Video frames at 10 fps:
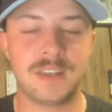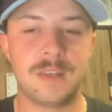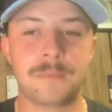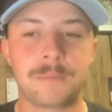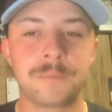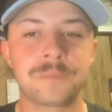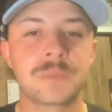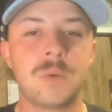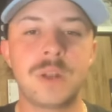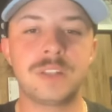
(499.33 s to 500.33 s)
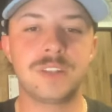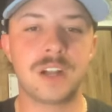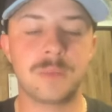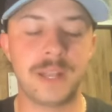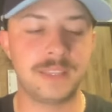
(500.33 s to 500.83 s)
Um, I want to
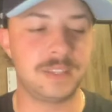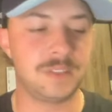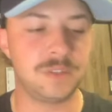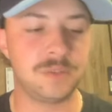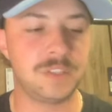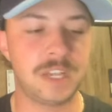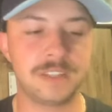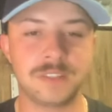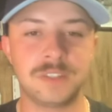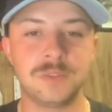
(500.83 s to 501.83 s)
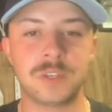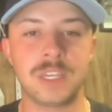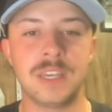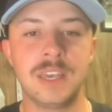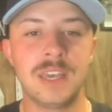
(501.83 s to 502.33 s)
talk about this too. Seiya
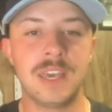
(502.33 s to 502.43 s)
Suzuki